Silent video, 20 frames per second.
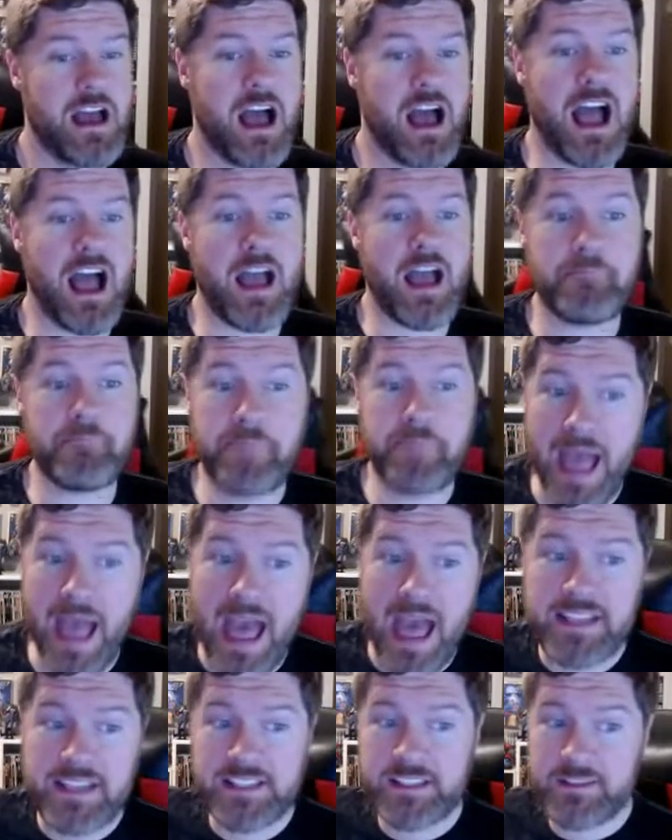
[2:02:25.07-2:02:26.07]
I'm
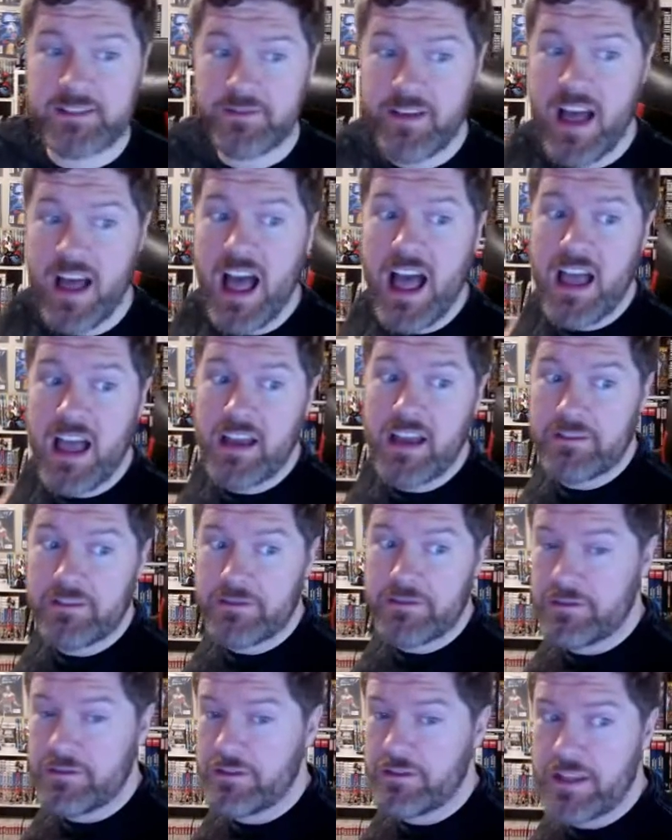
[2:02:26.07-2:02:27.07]
past 5.
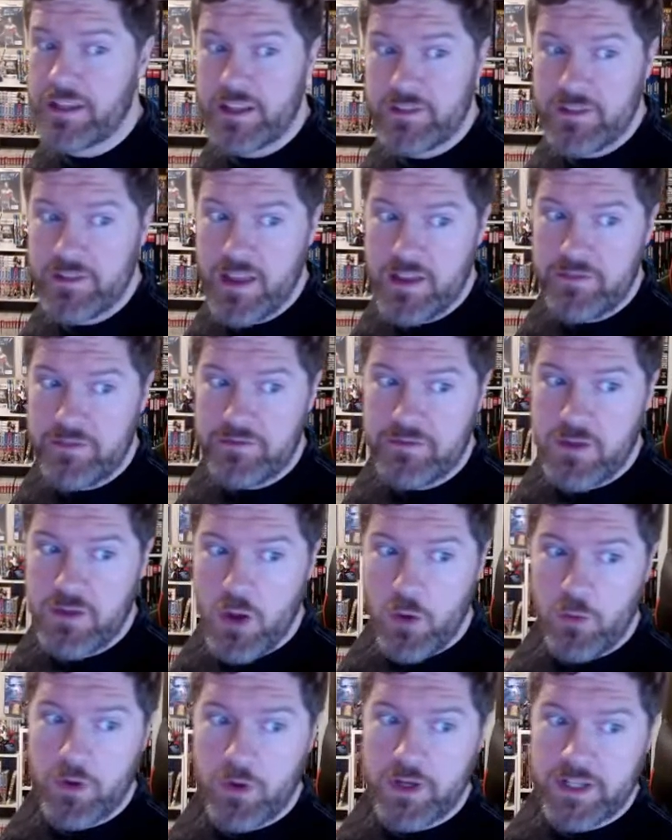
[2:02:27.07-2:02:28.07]
If
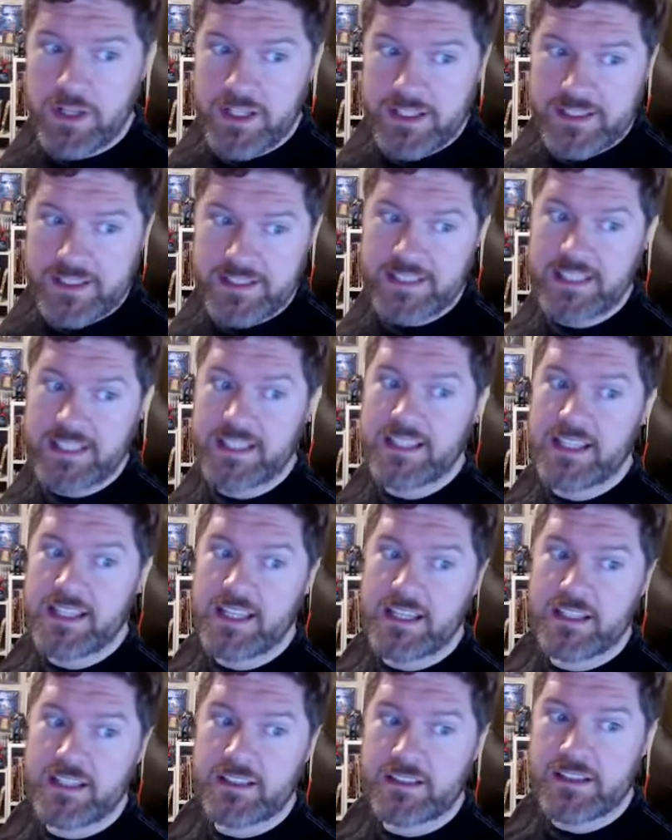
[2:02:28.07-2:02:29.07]
no one can see
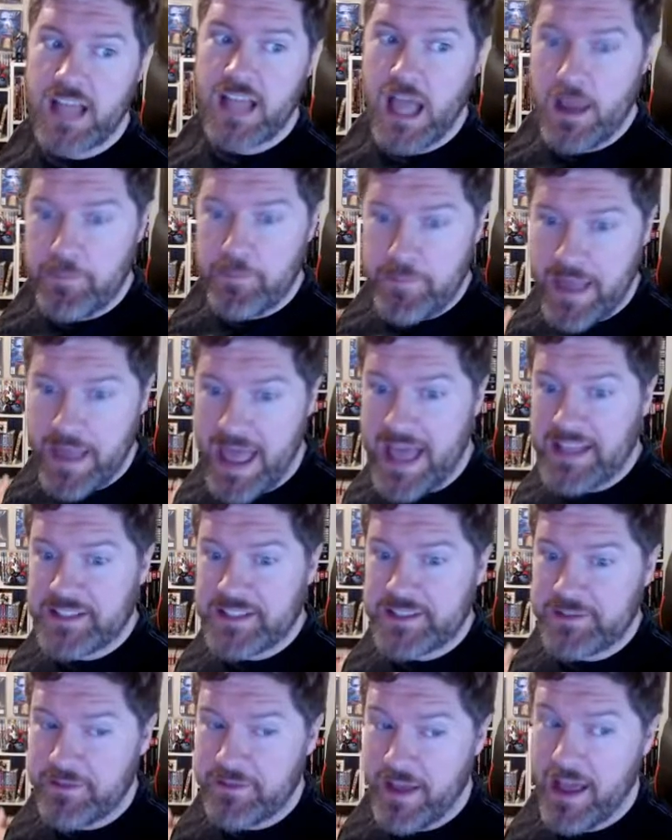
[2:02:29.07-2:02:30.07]
these, I'm
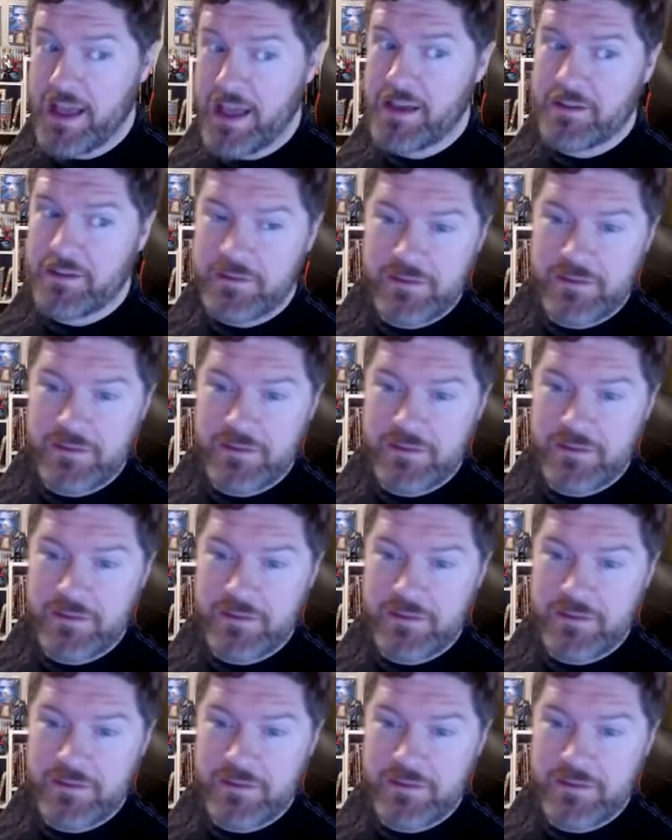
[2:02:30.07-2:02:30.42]
past 5.